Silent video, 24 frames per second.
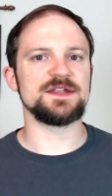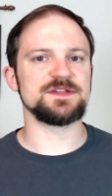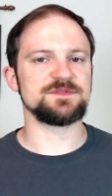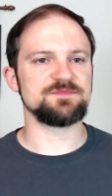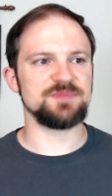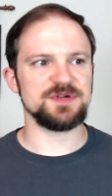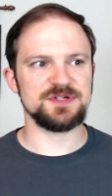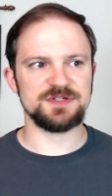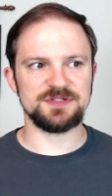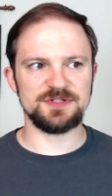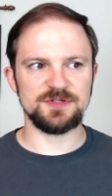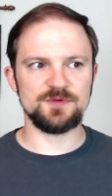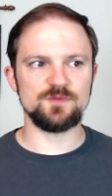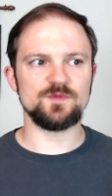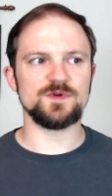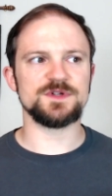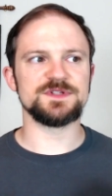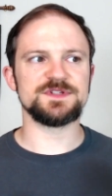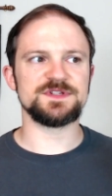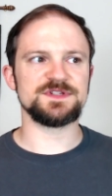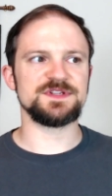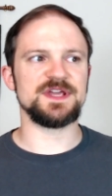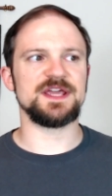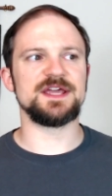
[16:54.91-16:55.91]
especially
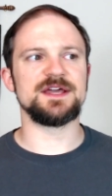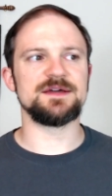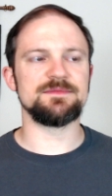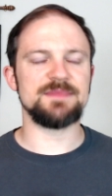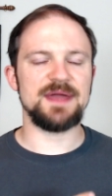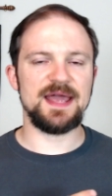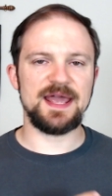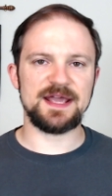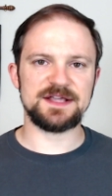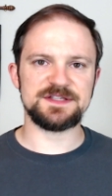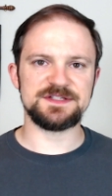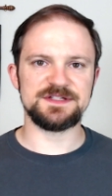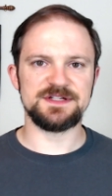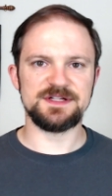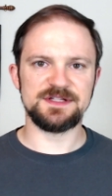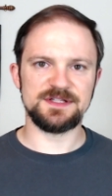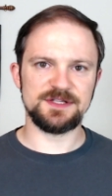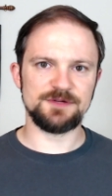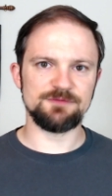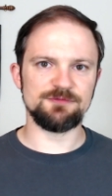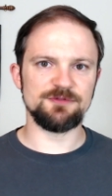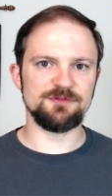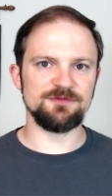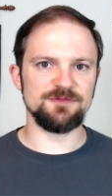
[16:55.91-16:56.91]
once Sam
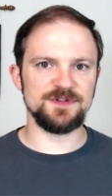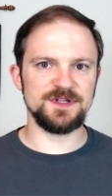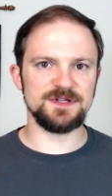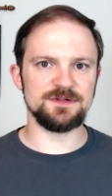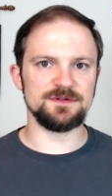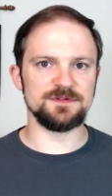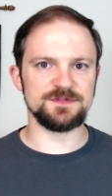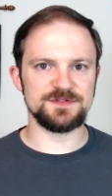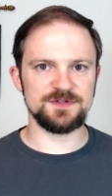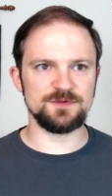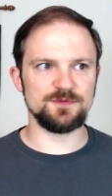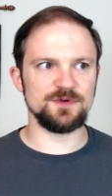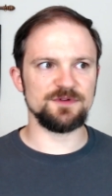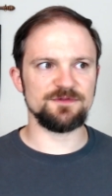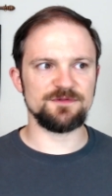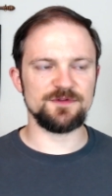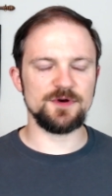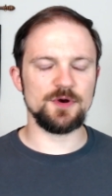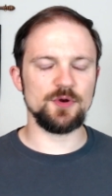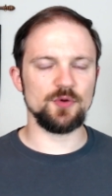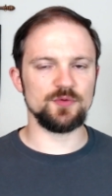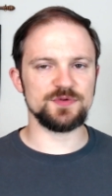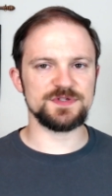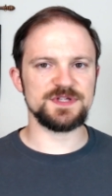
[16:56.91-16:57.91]
accidentally reveals that what
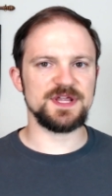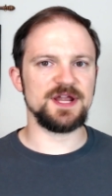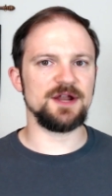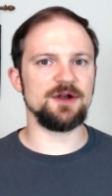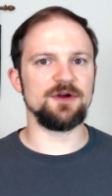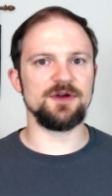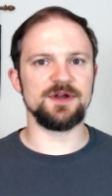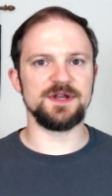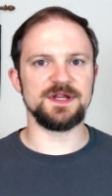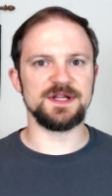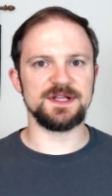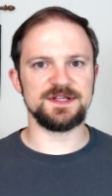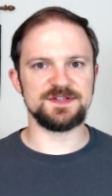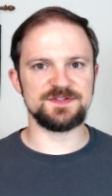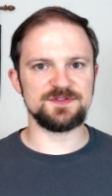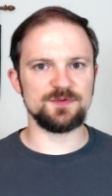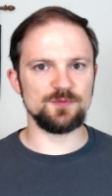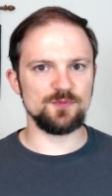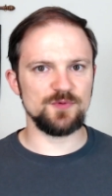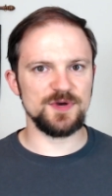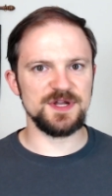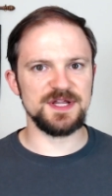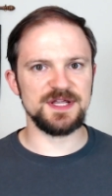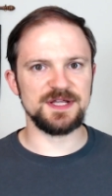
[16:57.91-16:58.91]
Frodo is carrying is
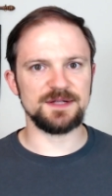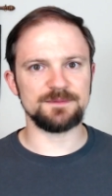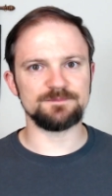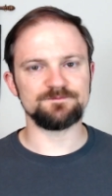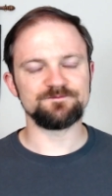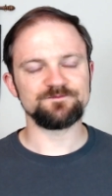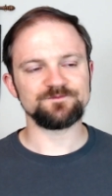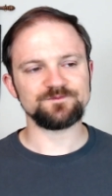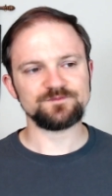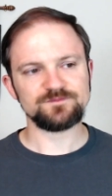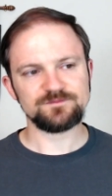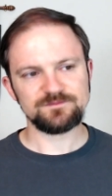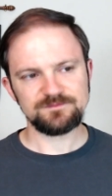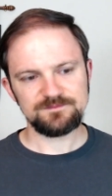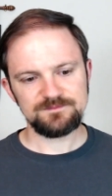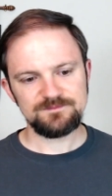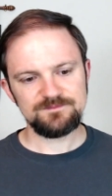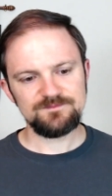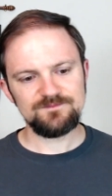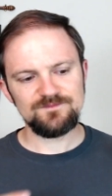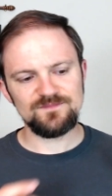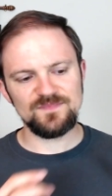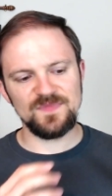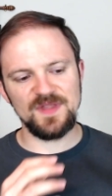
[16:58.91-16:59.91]
the ring,
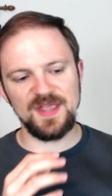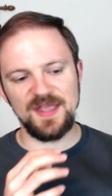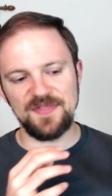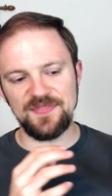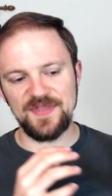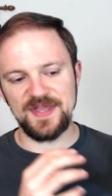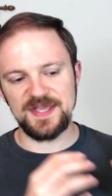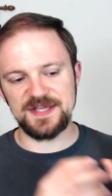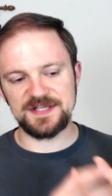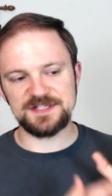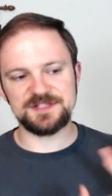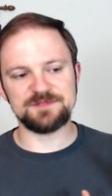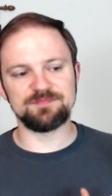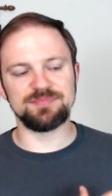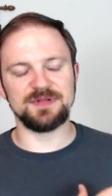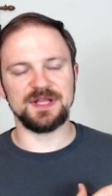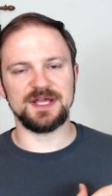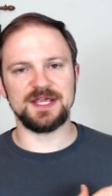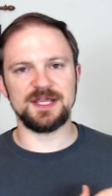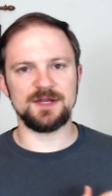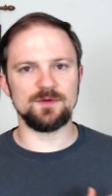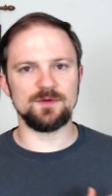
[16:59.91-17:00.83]
and they explain